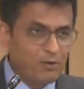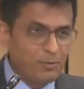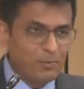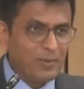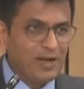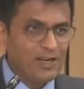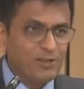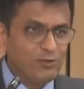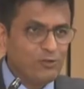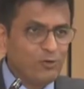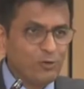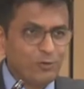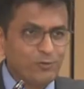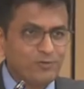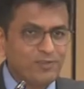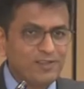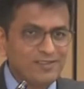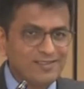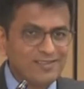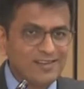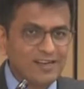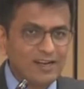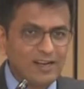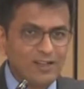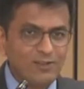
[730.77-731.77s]
reminds you of
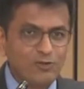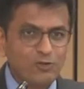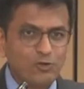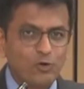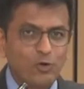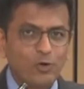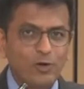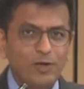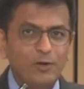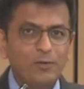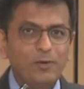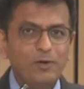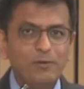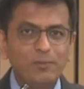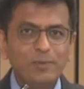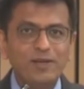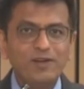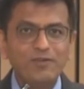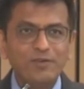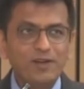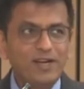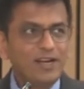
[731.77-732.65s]
this little story we've been